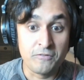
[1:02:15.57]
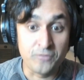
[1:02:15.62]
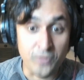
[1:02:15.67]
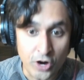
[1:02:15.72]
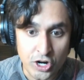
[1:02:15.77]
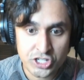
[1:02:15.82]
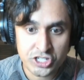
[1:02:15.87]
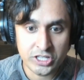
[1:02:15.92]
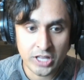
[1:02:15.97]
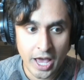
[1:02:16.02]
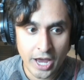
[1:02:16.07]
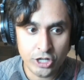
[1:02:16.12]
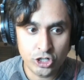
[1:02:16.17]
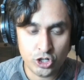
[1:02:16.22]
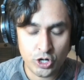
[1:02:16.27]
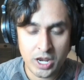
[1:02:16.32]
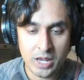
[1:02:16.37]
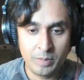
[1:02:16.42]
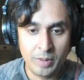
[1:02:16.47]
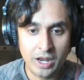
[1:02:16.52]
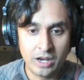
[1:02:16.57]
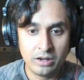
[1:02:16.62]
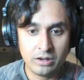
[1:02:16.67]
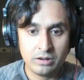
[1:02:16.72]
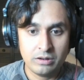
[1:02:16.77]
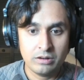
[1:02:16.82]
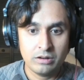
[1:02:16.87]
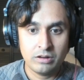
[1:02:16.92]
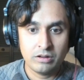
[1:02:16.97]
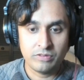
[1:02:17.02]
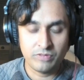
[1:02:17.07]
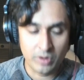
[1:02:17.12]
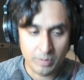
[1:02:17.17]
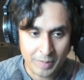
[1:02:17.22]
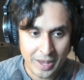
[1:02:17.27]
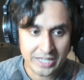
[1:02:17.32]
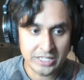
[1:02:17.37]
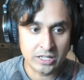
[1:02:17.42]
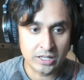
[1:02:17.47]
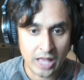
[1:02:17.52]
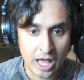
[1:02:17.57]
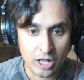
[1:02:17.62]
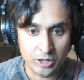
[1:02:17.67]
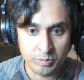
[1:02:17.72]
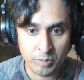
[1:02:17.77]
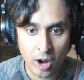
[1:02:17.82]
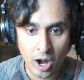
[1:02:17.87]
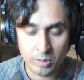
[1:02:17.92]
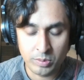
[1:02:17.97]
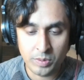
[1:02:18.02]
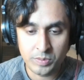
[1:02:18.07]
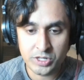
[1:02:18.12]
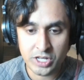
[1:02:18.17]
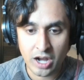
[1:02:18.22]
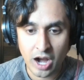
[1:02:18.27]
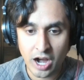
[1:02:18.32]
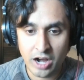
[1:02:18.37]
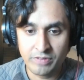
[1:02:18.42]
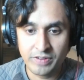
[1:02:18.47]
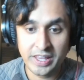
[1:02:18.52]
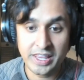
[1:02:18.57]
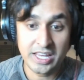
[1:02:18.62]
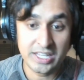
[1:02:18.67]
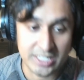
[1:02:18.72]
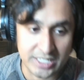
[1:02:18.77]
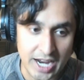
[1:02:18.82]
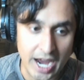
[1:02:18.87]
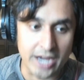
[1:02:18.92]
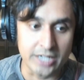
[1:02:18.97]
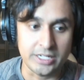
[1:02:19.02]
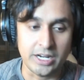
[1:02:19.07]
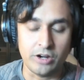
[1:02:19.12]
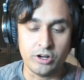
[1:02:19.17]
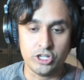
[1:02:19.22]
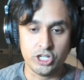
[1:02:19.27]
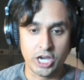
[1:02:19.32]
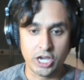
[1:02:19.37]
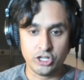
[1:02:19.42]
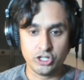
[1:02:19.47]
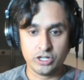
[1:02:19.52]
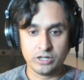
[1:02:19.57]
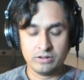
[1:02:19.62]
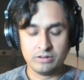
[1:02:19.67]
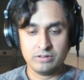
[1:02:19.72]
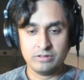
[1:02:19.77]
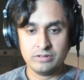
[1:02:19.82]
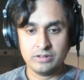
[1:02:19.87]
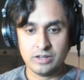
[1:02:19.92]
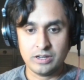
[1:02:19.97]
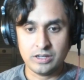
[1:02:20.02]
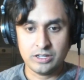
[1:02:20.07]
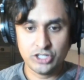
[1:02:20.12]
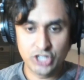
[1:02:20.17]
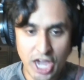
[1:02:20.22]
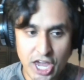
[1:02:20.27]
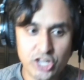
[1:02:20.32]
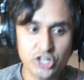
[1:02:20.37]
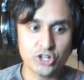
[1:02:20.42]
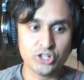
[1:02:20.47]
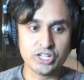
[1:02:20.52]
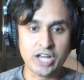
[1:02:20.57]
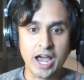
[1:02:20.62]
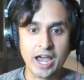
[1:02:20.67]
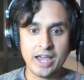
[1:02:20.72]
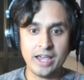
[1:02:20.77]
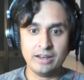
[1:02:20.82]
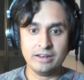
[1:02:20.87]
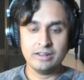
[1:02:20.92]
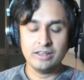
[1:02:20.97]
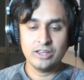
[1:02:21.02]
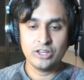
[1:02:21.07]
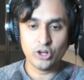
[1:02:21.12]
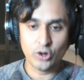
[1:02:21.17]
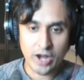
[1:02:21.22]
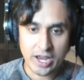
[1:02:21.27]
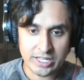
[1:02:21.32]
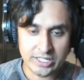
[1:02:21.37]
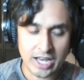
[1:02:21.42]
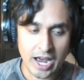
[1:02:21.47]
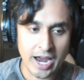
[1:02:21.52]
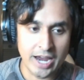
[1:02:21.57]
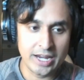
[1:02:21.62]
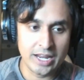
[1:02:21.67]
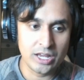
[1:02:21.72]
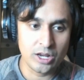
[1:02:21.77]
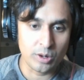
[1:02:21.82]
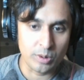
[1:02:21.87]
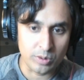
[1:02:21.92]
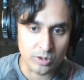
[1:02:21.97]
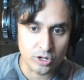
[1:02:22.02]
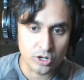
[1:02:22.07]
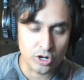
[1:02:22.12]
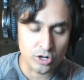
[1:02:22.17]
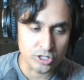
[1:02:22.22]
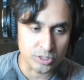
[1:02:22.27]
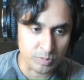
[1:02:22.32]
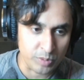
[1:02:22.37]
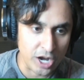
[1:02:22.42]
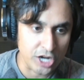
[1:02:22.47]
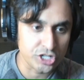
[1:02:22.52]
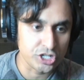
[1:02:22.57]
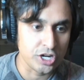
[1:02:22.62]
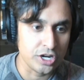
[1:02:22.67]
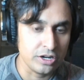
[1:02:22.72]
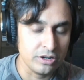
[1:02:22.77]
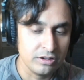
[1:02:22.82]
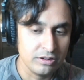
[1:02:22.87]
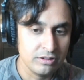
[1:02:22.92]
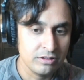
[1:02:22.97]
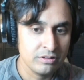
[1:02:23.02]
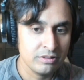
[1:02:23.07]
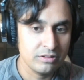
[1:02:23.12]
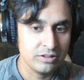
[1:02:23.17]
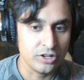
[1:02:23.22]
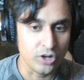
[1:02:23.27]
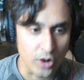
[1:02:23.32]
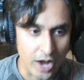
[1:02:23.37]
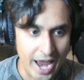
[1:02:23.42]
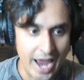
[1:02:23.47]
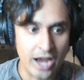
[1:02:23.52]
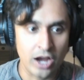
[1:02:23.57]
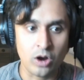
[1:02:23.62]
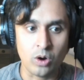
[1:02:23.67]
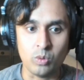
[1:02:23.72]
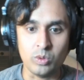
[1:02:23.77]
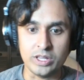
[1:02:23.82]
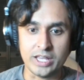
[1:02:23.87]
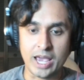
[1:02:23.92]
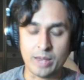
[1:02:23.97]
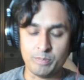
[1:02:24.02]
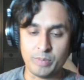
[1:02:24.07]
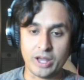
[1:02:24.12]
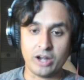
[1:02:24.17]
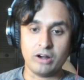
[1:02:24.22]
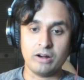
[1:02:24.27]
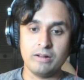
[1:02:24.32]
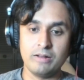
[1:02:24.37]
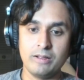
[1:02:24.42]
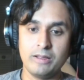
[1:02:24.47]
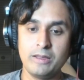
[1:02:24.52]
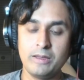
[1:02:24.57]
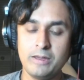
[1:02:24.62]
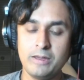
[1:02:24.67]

First line treatment for mental health problems in Ayurveda is dietary change. Change your diet, your anxiety, your your depression, your anger will get better.